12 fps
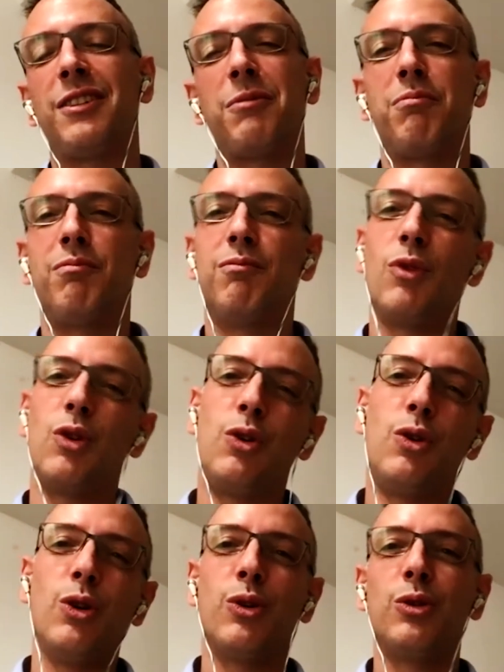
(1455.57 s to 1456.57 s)
the
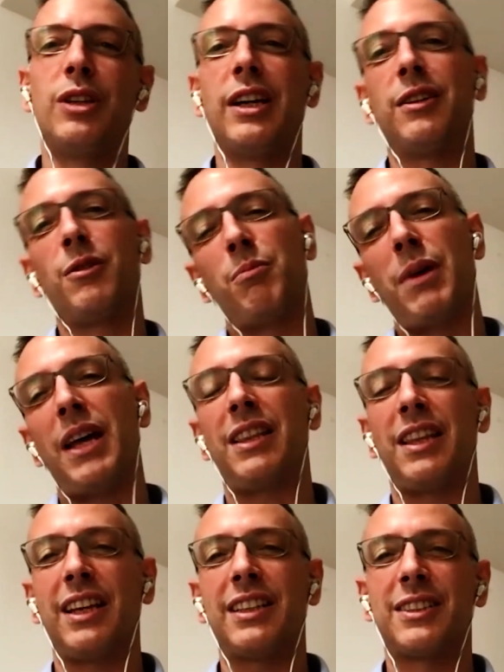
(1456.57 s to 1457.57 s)
good and the bad
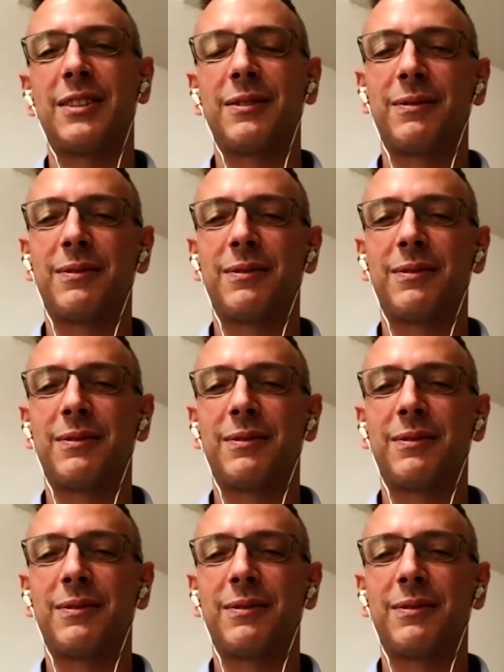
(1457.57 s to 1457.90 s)
things.